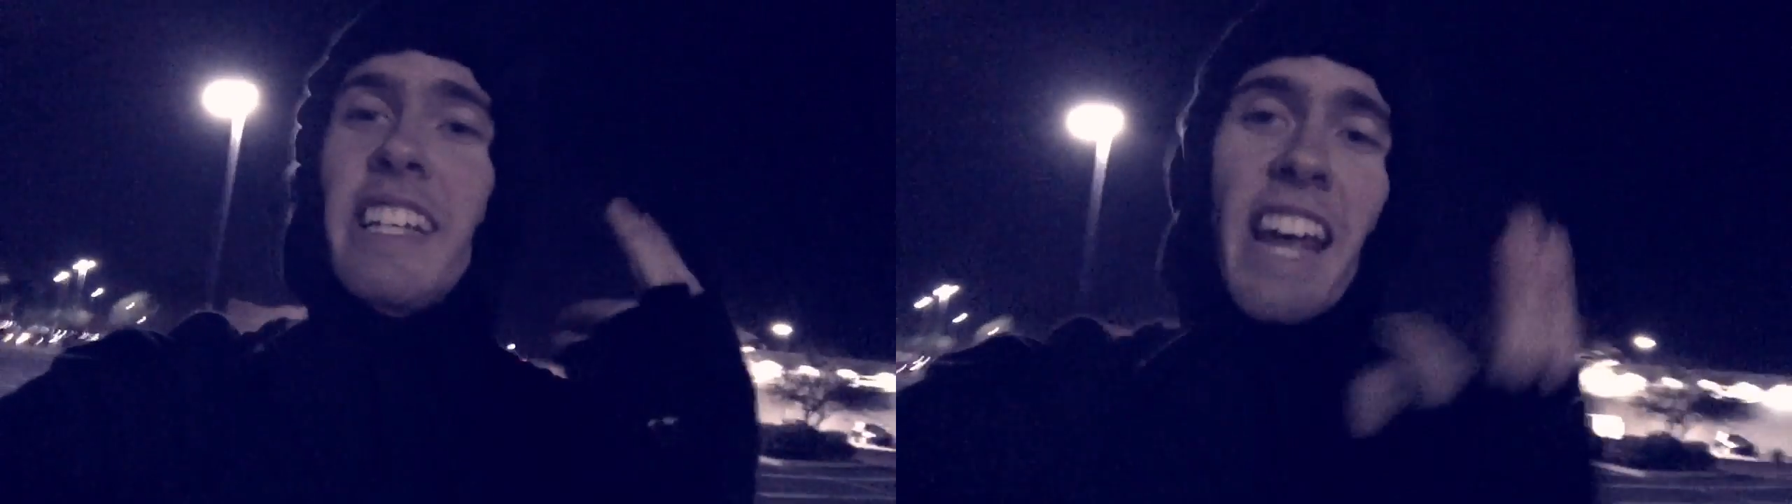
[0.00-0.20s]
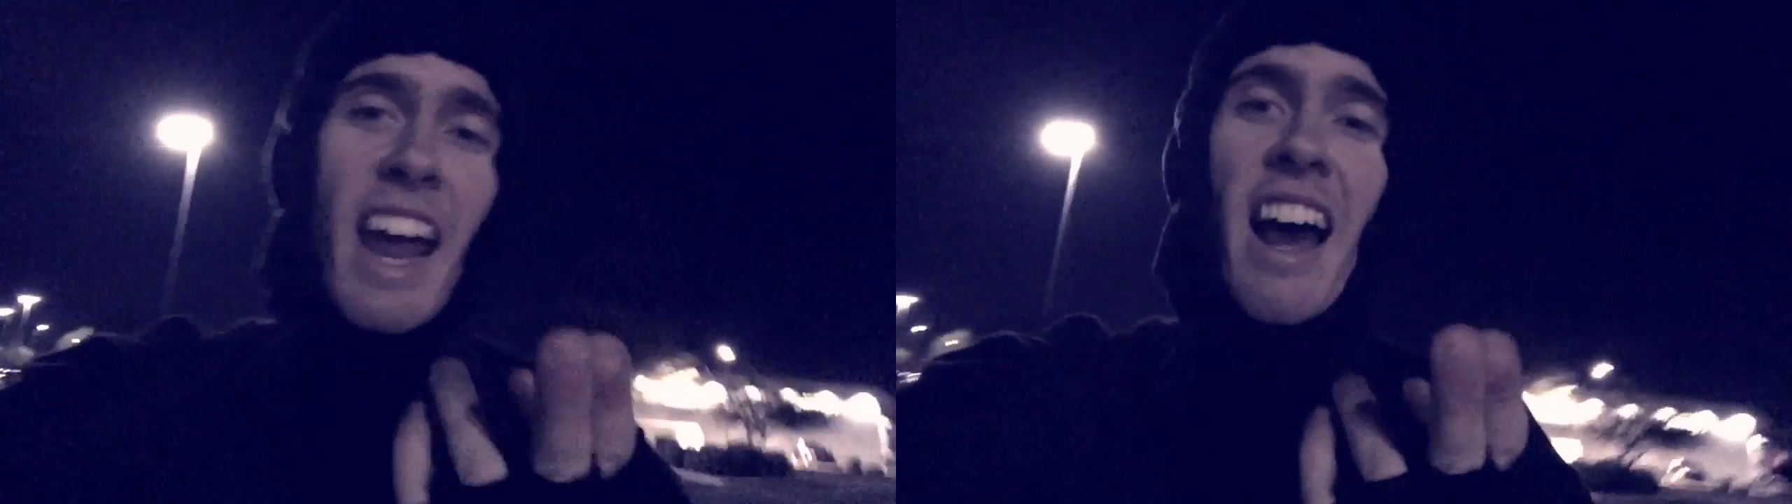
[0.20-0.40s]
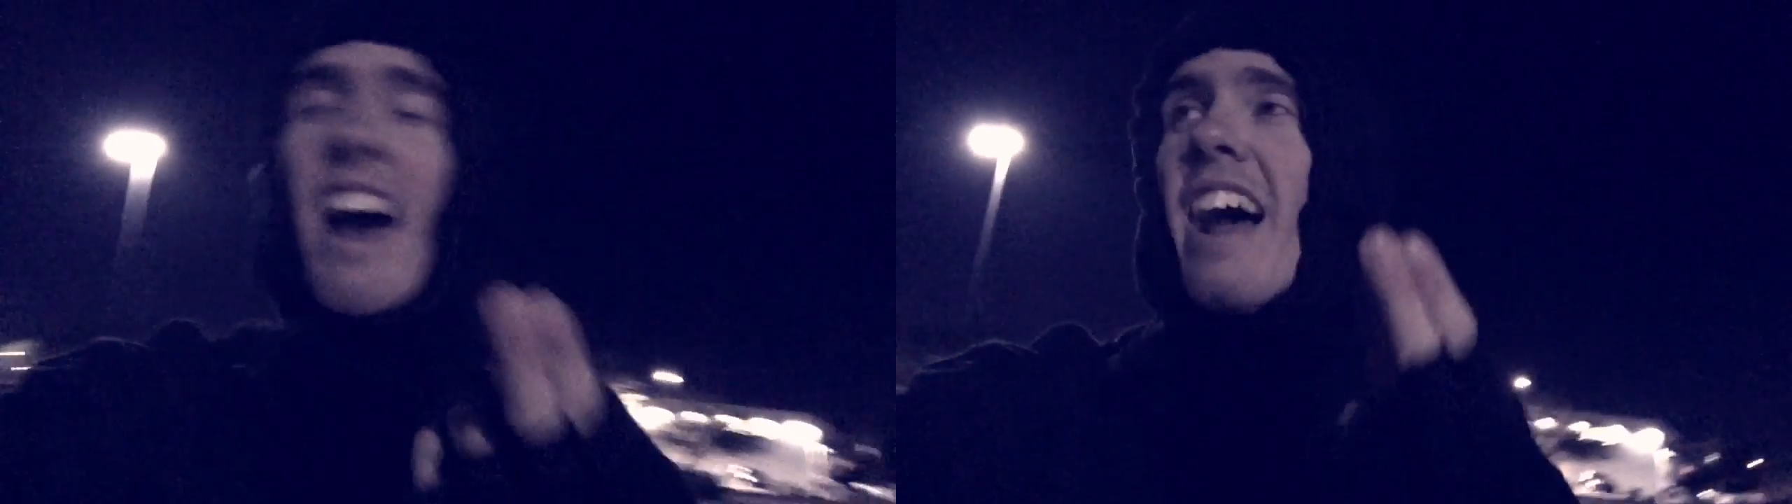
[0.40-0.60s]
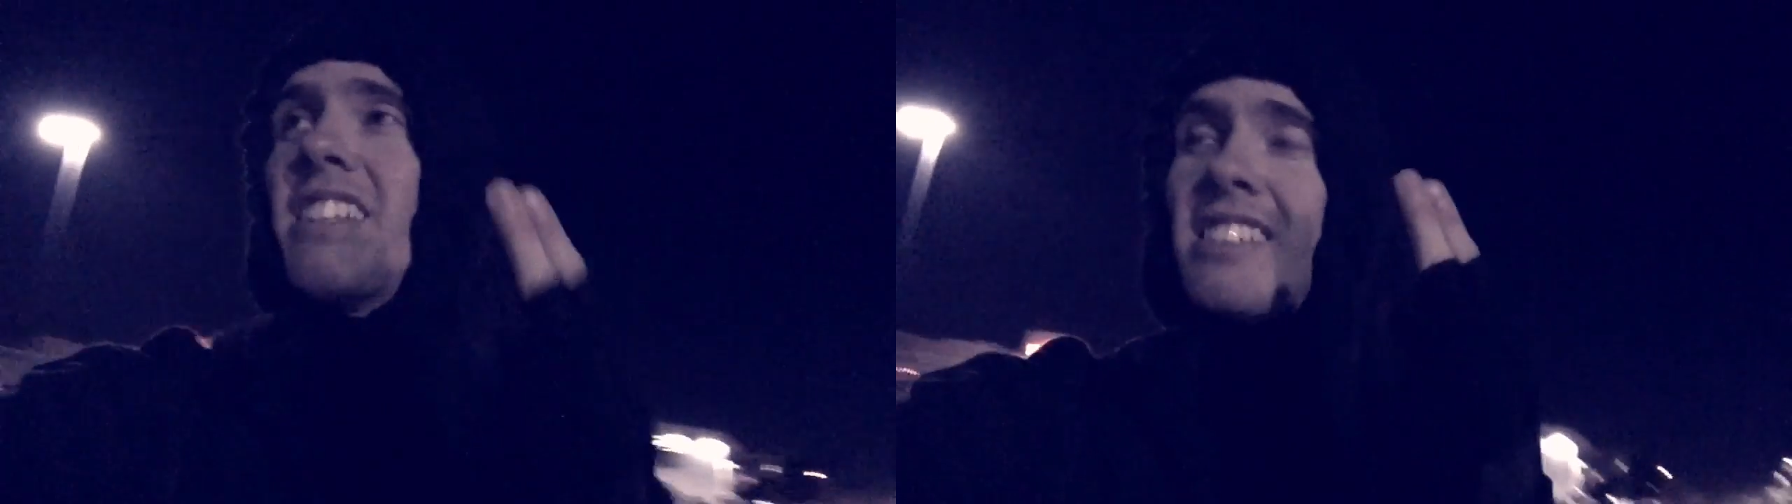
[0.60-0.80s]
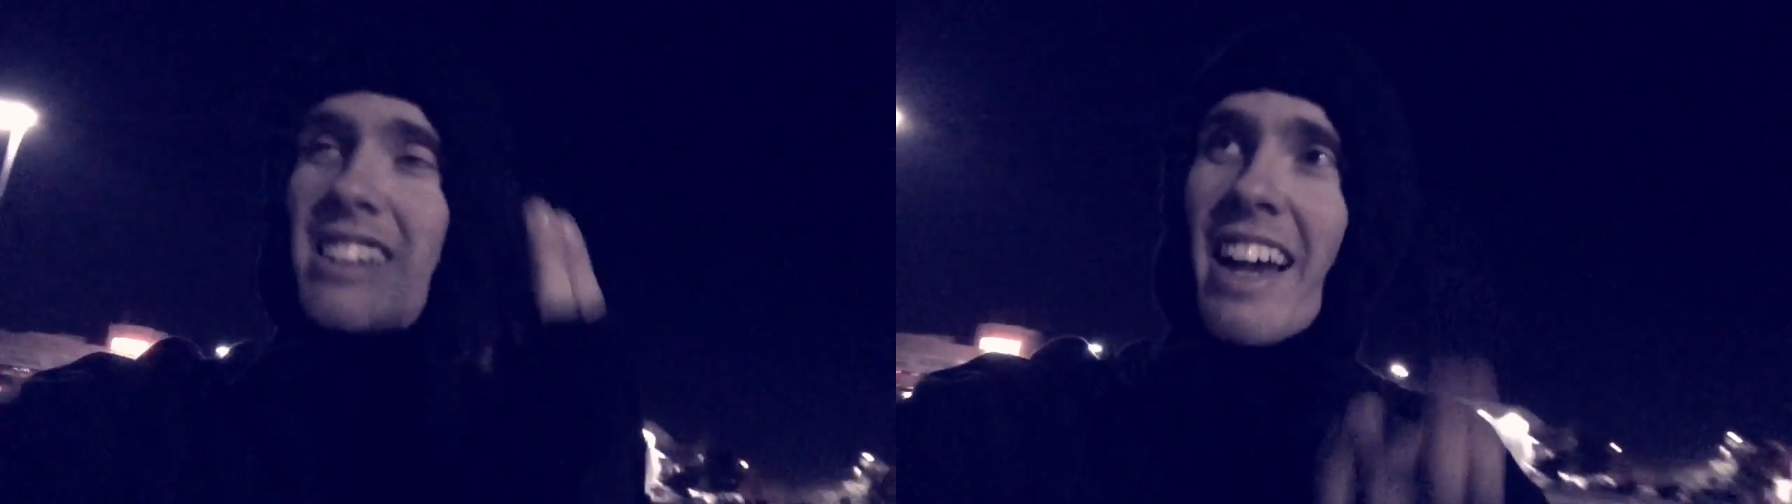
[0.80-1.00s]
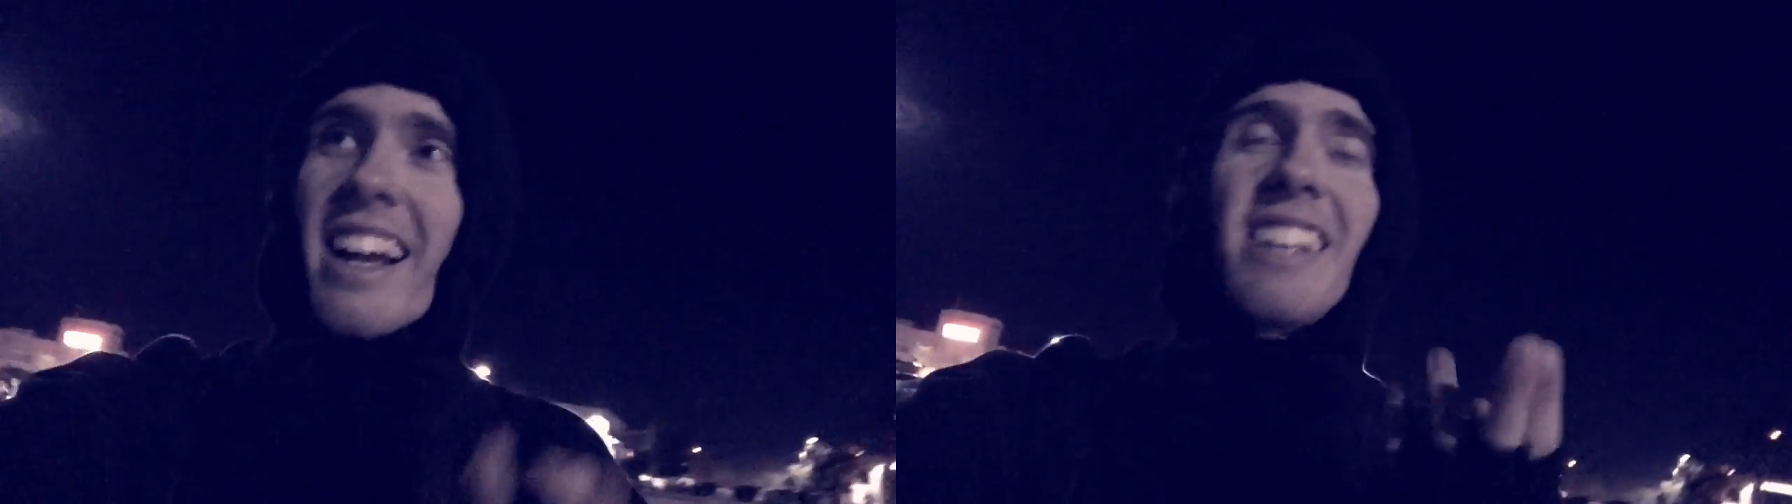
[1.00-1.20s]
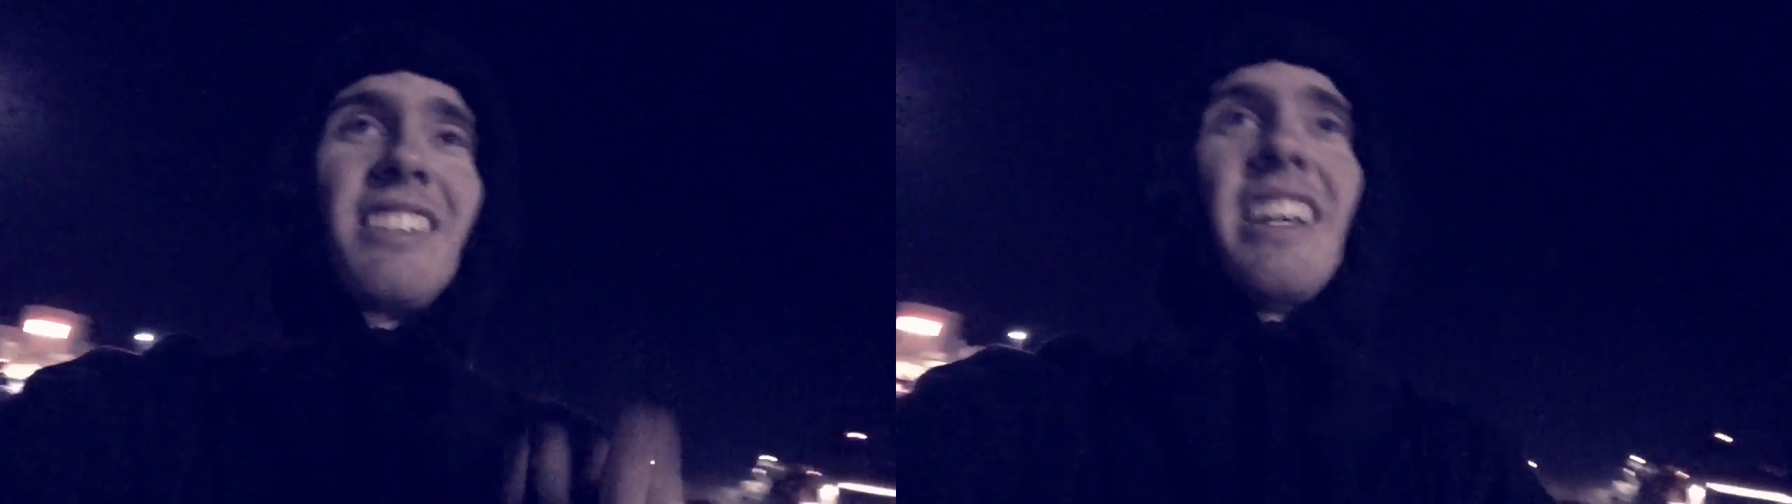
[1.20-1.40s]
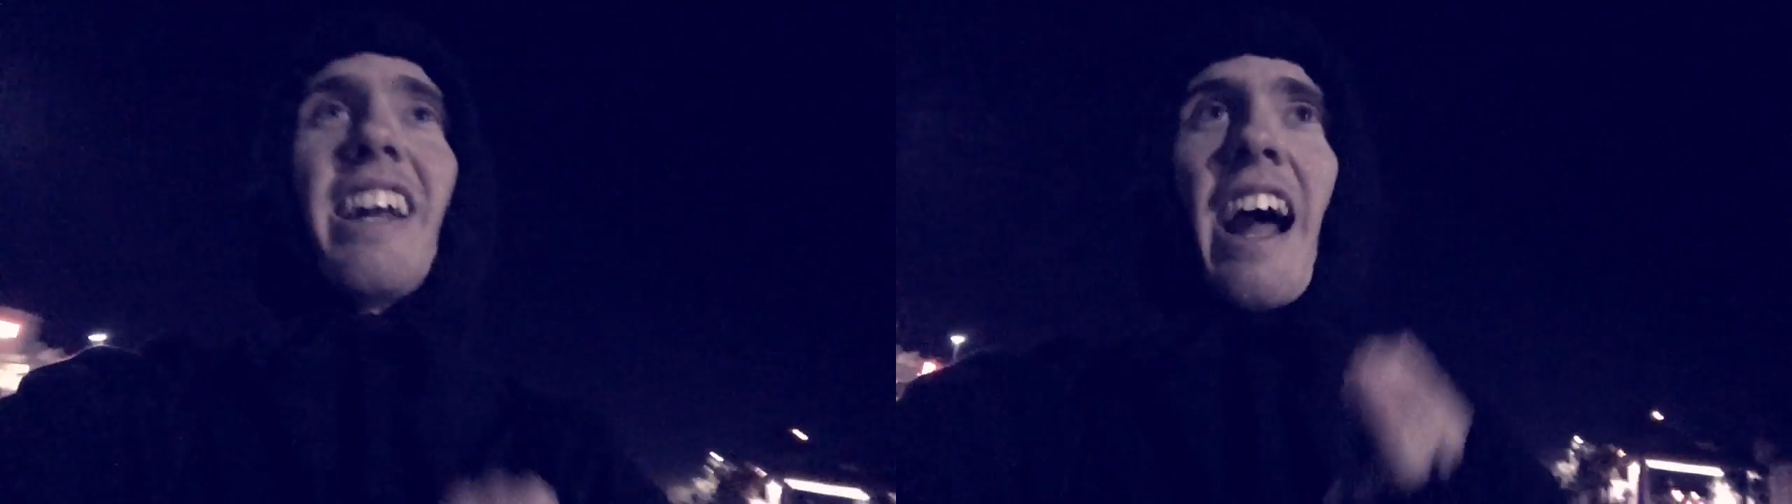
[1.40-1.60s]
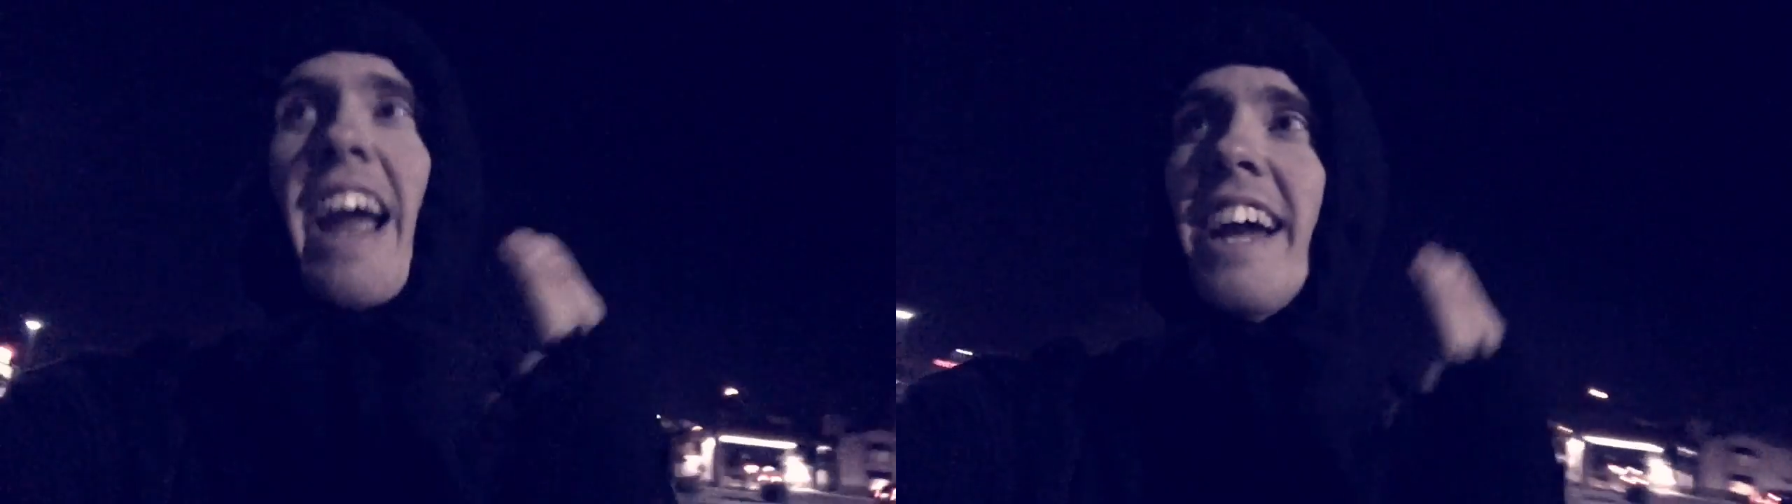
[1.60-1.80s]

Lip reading: yeah, like I said, I